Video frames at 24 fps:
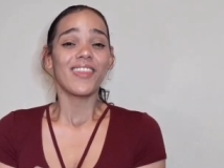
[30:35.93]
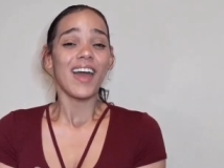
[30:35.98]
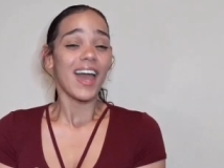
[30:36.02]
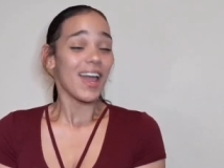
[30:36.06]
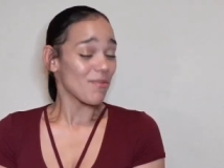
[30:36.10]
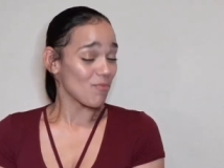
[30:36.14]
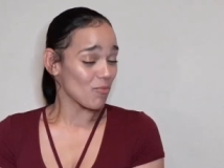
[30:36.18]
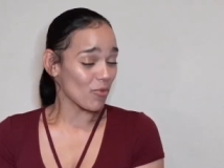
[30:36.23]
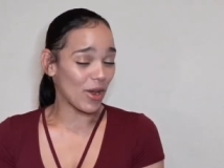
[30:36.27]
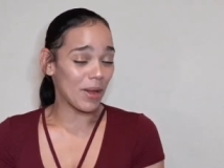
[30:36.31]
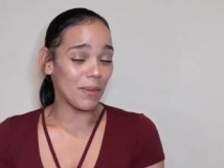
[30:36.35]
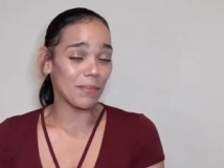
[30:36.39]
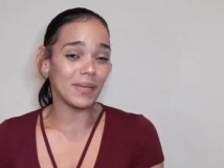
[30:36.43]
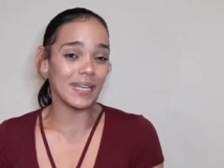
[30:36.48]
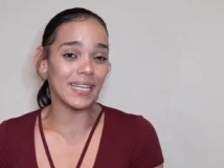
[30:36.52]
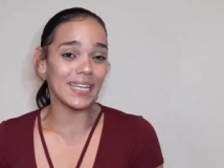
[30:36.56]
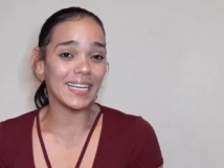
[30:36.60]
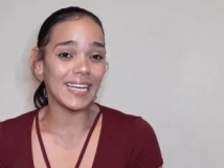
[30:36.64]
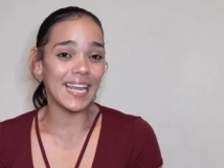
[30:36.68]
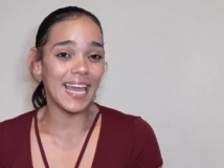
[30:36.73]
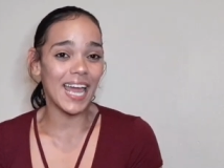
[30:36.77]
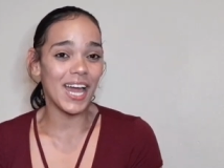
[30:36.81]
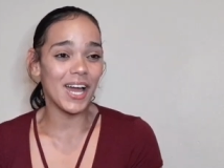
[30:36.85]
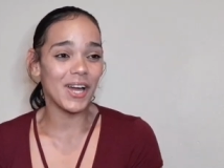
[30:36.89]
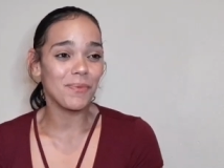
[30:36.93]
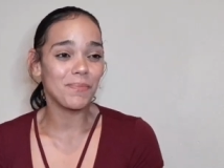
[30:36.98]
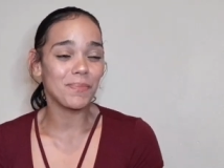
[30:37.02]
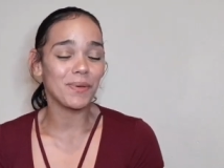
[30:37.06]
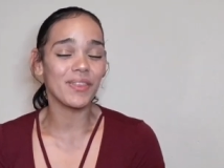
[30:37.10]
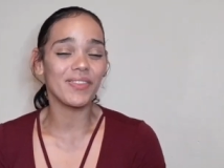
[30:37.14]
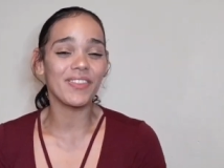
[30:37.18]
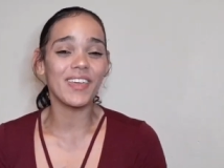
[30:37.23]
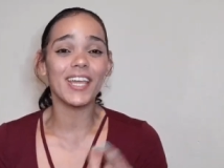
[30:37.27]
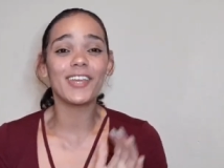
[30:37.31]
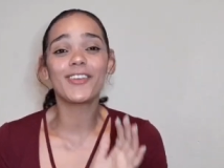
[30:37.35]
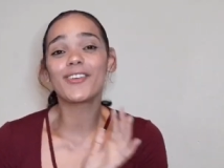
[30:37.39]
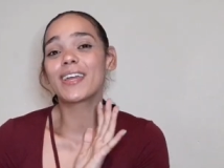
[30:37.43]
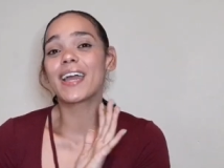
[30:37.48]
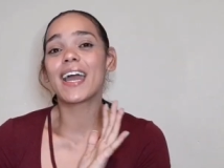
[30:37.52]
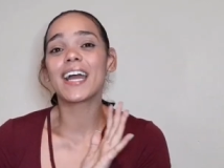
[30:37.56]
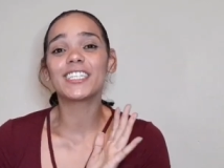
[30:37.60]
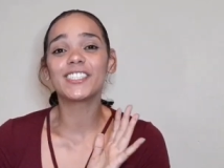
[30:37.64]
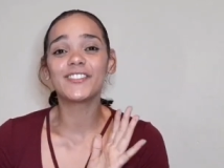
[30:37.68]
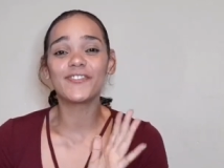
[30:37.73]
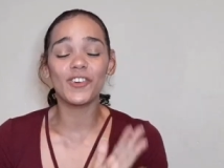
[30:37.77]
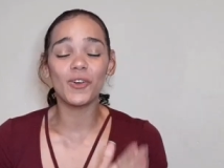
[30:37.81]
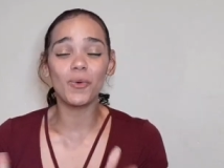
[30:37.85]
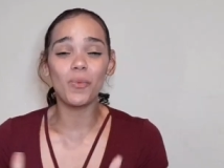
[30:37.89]
I'm rambling now, but thank you
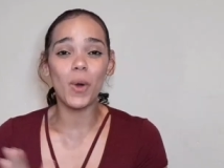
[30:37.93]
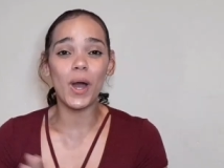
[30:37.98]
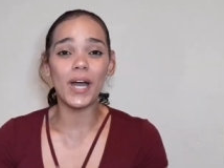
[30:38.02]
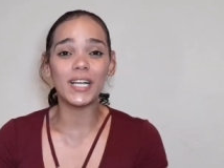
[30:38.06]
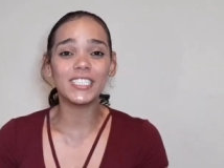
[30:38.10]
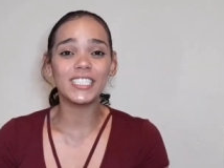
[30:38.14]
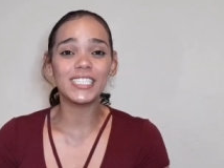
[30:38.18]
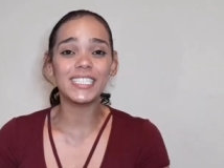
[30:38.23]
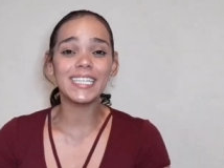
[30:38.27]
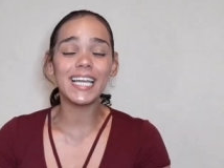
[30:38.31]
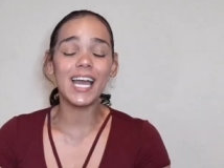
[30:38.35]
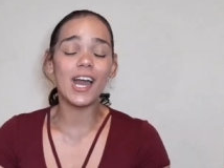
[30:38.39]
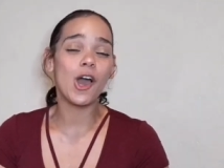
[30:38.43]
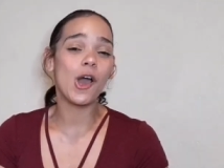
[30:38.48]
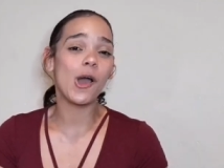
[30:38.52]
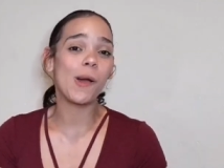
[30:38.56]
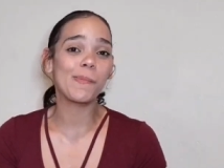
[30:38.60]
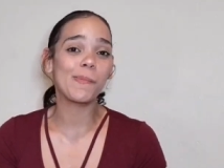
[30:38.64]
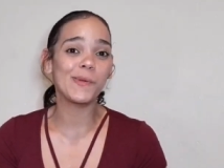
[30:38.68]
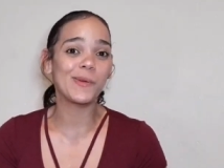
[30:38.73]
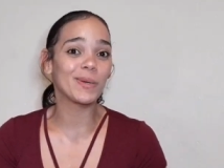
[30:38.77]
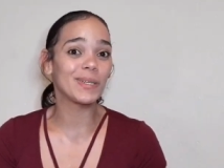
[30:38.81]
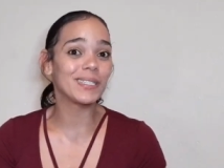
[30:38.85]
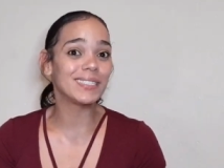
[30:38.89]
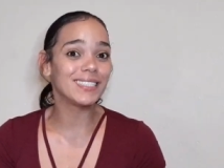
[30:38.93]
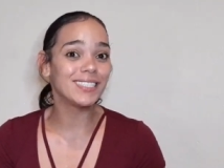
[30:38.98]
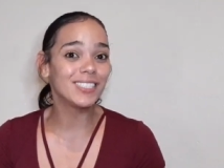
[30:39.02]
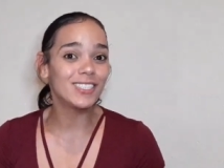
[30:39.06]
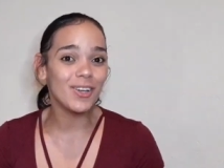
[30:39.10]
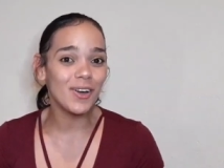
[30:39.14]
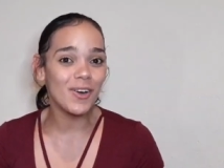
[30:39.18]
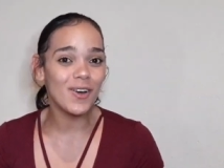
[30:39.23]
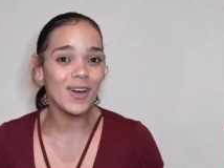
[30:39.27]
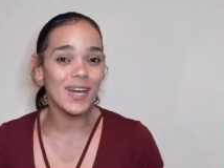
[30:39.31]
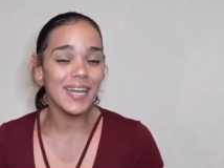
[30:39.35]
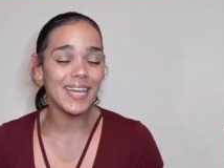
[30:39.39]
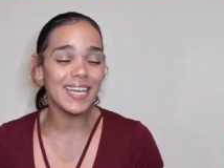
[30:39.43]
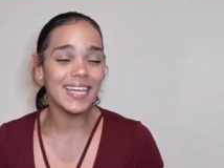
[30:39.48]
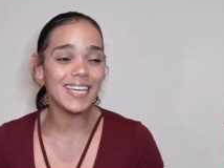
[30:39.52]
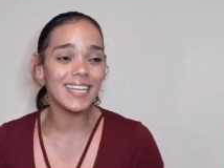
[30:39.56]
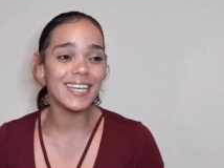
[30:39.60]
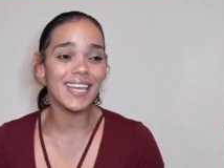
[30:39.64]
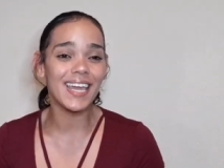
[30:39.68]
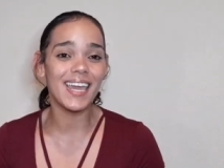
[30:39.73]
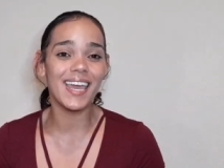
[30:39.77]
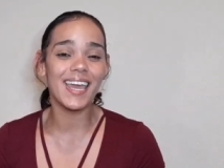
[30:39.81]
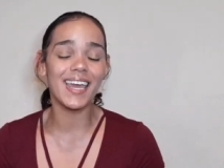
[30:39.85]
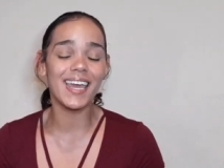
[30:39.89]
guys for watching. I hope you
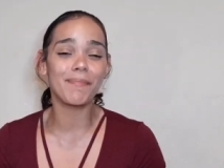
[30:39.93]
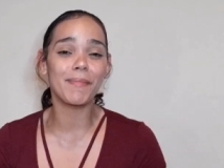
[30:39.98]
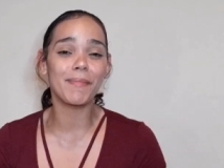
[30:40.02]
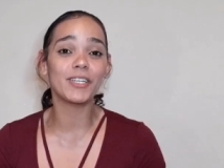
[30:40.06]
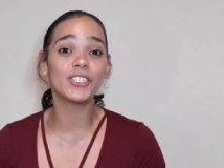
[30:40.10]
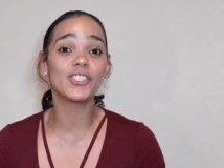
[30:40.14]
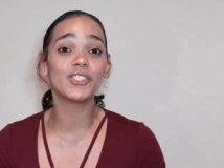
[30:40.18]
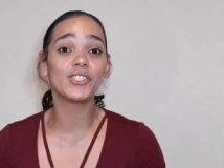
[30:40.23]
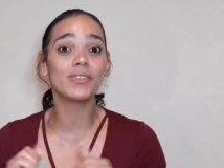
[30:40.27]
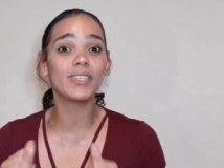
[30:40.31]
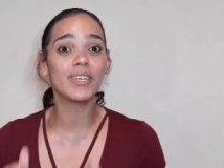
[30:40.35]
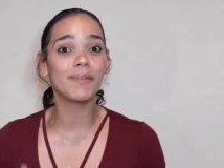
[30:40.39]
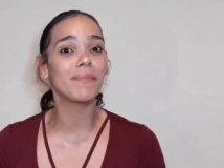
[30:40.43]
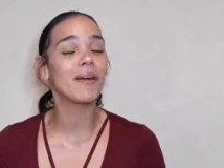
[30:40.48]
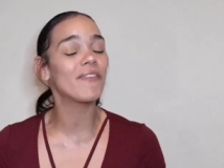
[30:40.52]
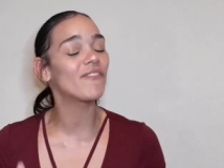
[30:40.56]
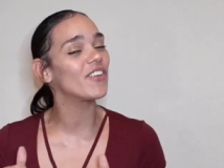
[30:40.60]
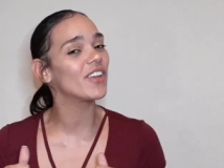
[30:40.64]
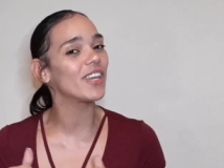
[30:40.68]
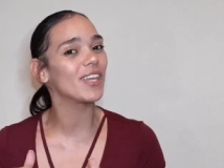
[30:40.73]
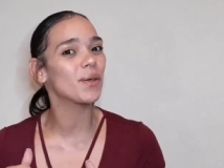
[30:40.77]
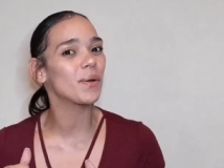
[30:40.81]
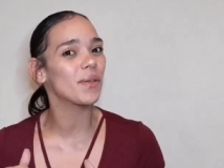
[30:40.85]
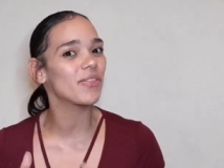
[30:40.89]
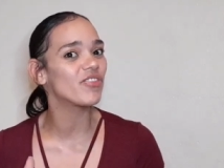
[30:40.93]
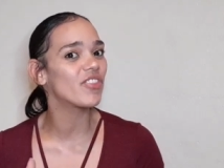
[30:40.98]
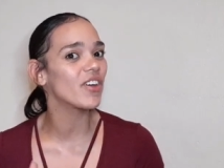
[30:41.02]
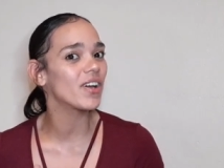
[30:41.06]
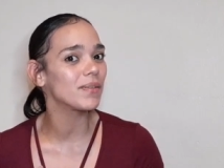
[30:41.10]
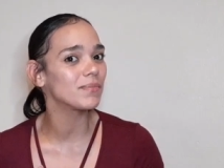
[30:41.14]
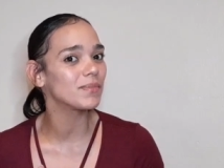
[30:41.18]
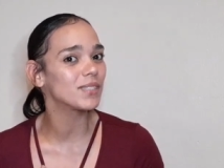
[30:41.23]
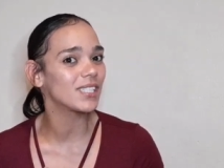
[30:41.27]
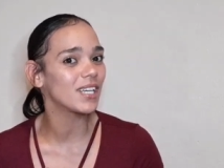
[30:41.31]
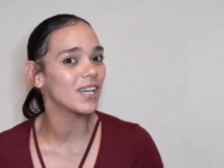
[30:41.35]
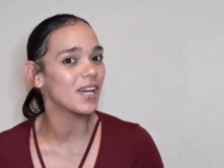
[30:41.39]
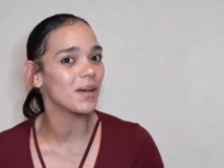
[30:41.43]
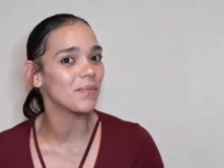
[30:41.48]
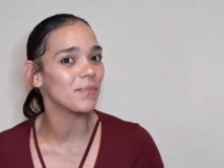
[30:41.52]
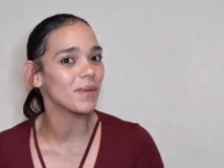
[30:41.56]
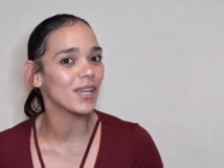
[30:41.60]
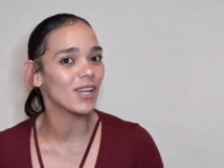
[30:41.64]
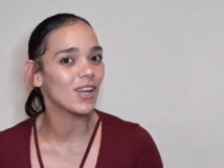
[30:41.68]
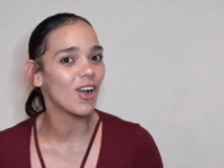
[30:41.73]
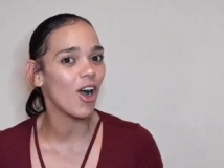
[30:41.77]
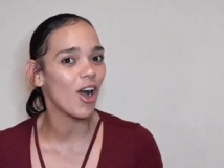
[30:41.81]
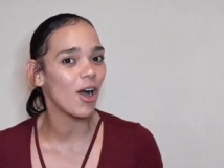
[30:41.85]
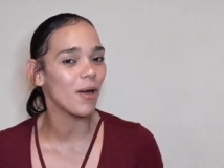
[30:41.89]
enjoyed and make sure you give my video a thumbs up
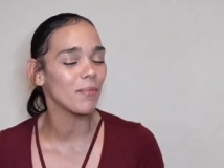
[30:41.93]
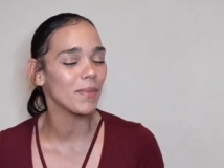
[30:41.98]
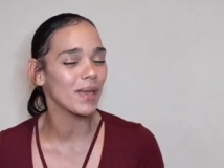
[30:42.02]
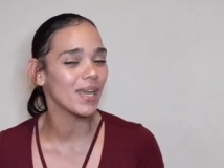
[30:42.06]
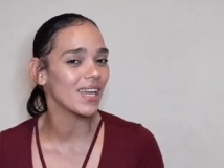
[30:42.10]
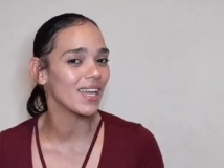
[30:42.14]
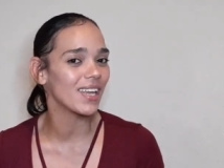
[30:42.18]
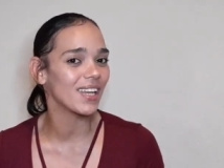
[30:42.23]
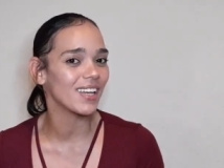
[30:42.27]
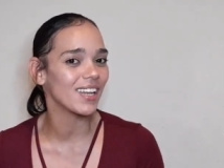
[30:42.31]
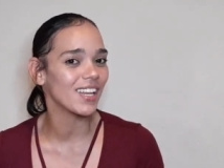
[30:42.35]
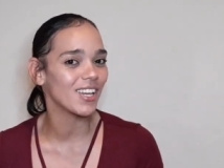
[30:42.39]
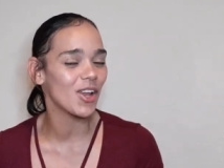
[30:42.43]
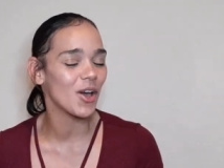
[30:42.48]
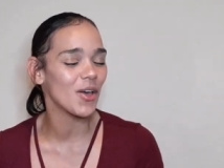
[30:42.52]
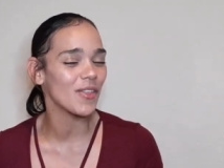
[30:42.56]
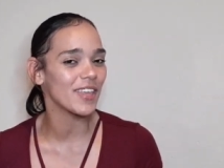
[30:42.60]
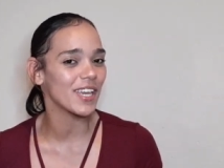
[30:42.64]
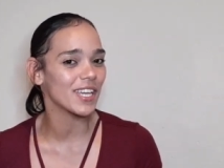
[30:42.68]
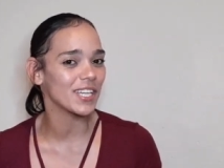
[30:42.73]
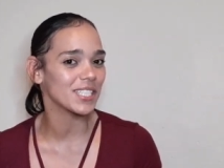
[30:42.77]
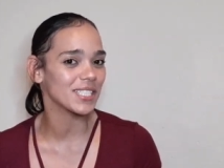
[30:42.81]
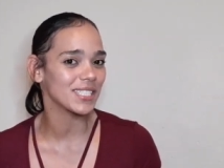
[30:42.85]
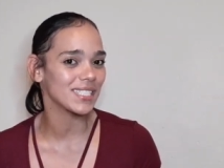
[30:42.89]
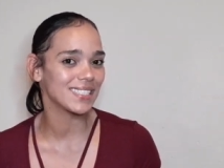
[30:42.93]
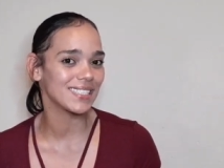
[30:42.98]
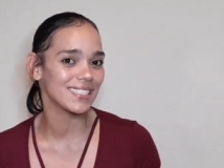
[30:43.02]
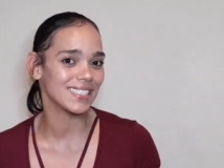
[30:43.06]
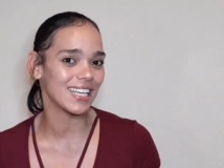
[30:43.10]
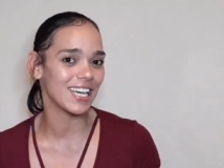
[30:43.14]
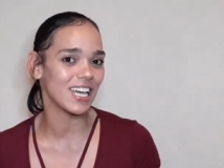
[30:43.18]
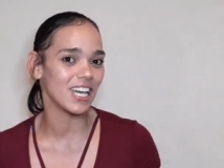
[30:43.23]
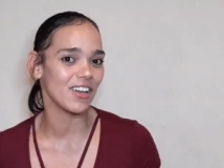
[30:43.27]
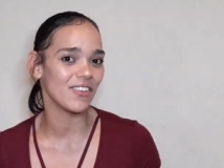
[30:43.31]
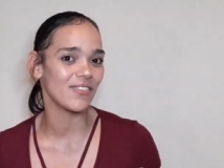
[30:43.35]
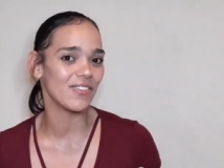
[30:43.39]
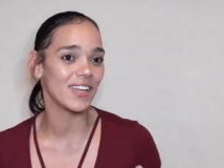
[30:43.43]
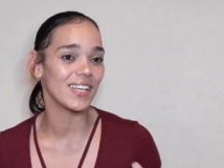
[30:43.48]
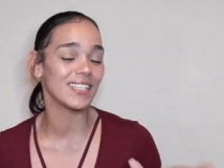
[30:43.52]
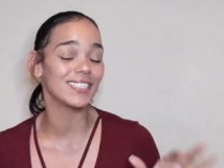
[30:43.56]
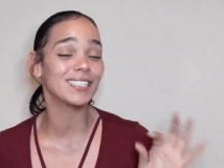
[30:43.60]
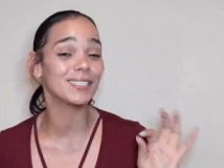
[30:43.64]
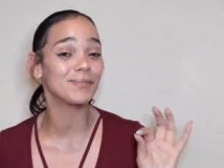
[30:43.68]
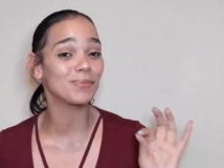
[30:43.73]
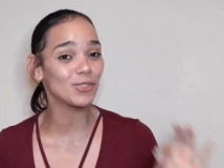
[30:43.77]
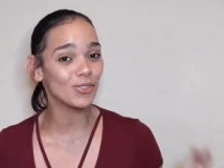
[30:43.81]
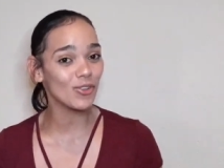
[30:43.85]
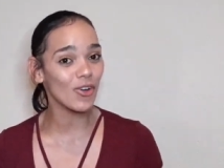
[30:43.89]
and comment and all that good stuff
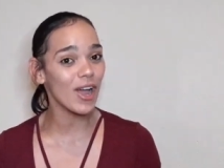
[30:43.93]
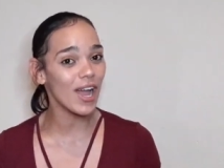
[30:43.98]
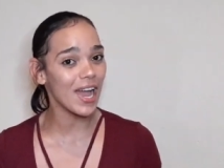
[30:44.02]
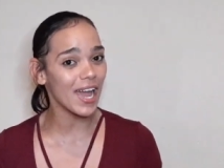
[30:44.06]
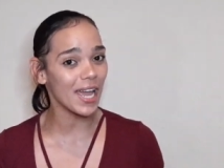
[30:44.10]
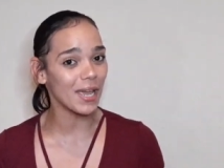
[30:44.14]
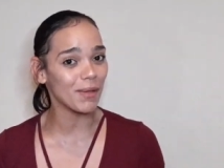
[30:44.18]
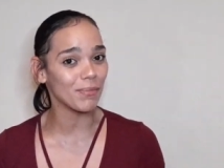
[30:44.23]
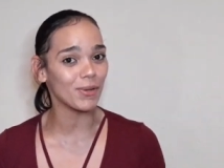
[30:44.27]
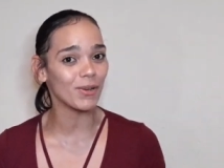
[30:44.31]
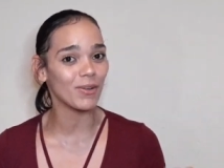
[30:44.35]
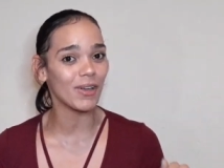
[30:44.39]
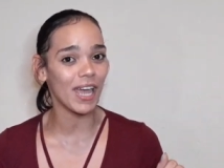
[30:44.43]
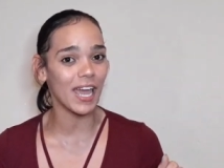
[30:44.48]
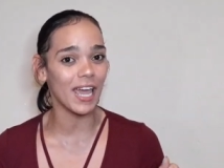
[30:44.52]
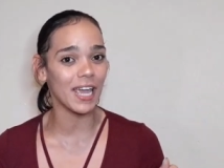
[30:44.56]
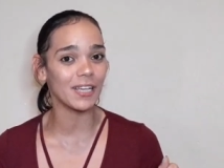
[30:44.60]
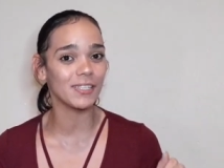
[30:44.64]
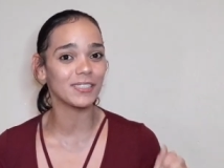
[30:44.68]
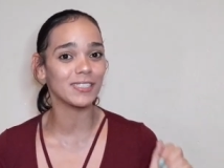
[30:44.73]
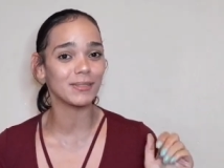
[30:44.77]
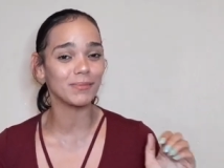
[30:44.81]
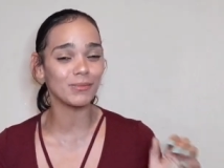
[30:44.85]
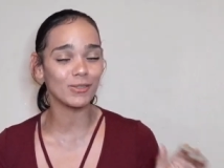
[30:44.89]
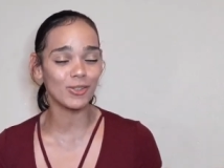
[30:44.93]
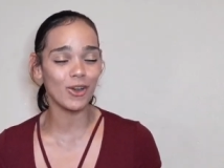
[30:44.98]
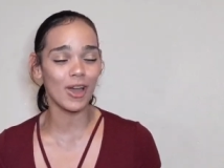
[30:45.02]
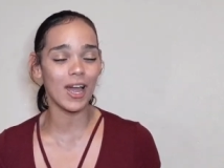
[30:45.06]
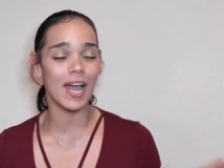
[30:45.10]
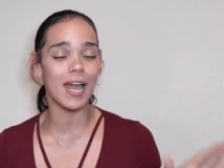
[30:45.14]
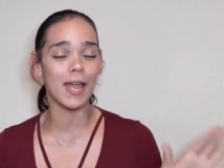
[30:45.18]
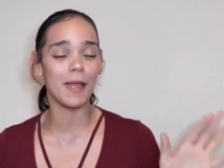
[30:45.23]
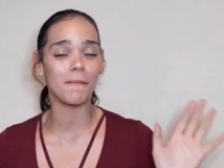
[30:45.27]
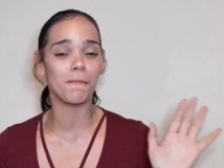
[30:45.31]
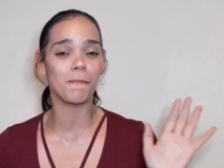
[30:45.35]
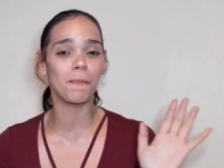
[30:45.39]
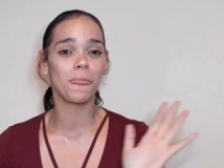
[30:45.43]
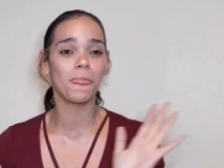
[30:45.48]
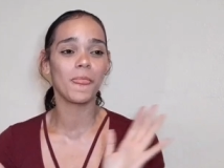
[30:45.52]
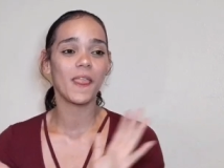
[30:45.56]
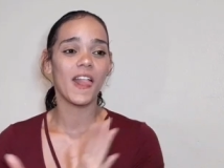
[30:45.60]
and subscribe, okay? Subscribe.